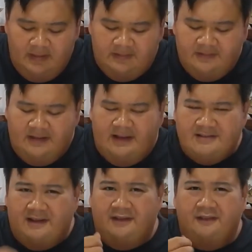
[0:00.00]
It
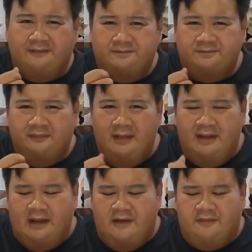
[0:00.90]
has a
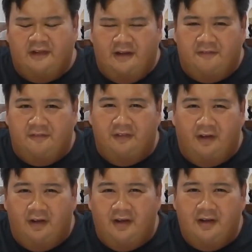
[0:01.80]
Has like a
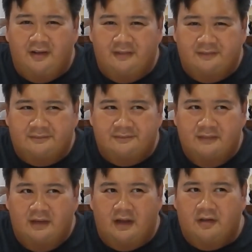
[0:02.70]
flour,
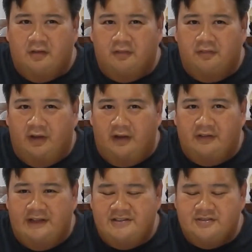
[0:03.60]
uncooked flour
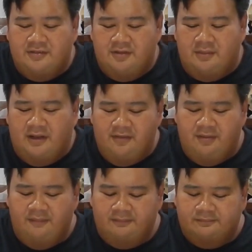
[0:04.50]
taste to your mouth,
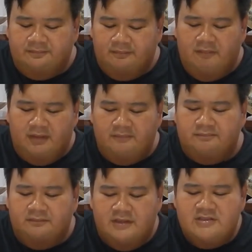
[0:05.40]
but
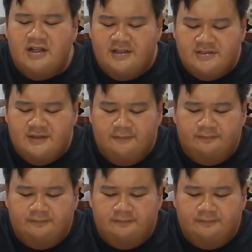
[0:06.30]
it's nice.